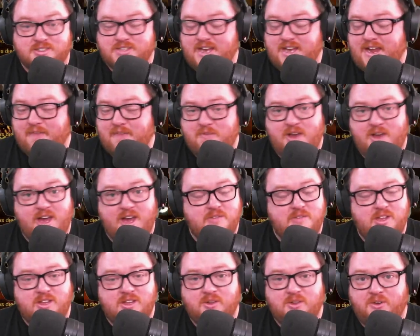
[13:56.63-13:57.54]
I have not
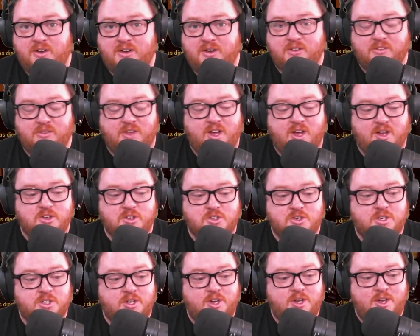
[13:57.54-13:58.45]
even killed it at
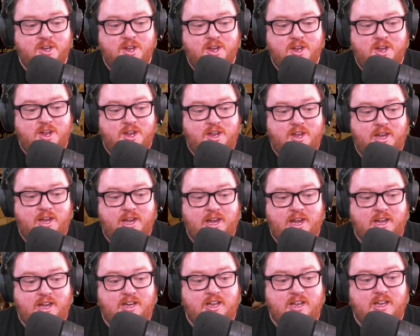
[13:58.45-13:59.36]
launch,
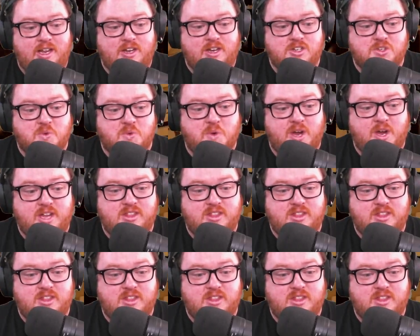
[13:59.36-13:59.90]
and it is quite the